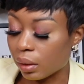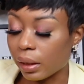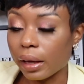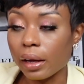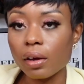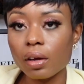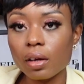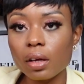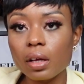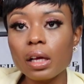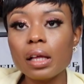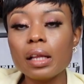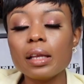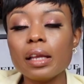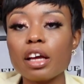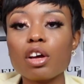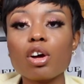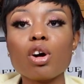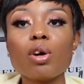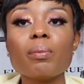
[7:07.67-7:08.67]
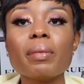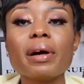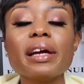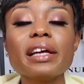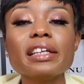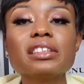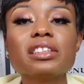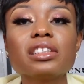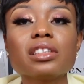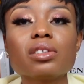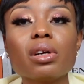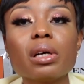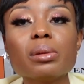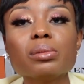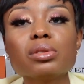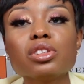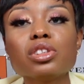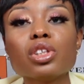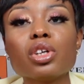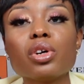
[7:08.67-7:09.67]
Like on my Instagram
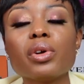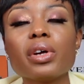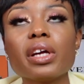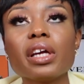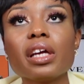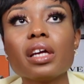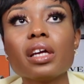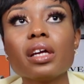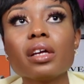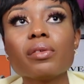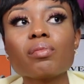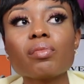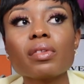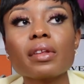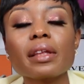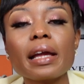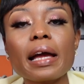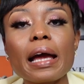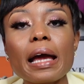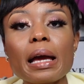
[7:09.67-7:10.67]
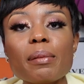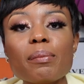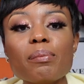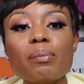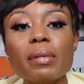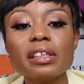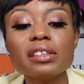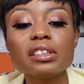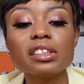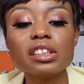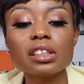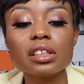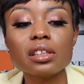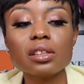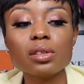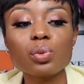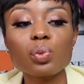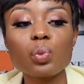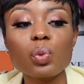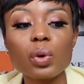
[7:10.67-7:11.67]
story, I
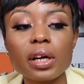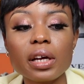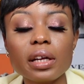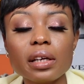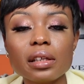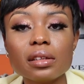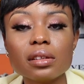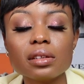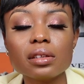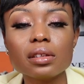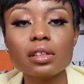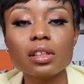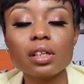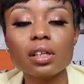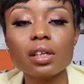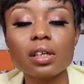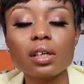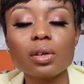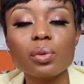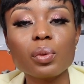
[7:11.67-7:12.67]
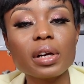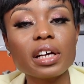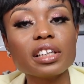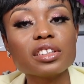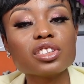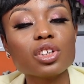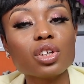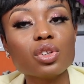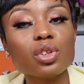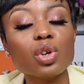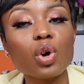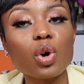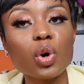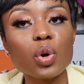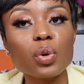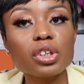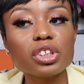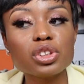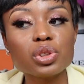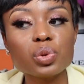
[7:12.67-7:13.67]
mentioned when I saw the
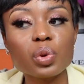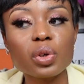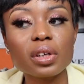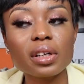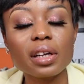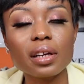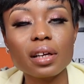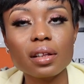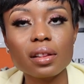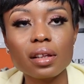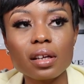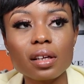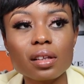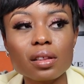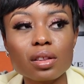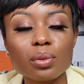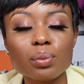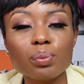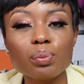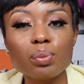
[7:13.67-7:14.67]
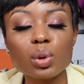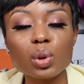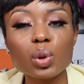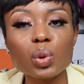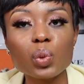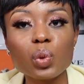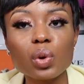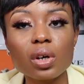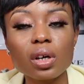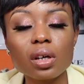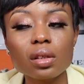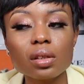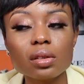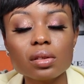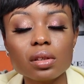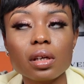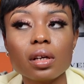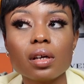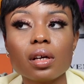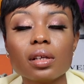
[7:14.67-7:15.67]
orange one, and I think the blue one,
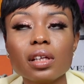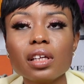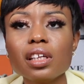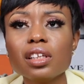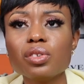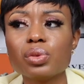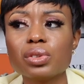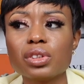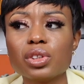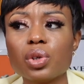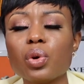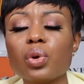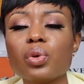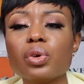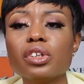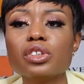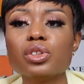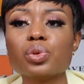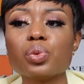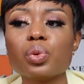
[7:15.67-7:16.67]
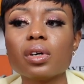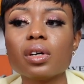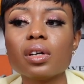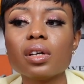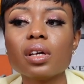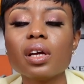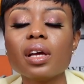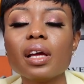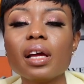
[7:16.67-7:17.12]
yeah, I think it was the orange one,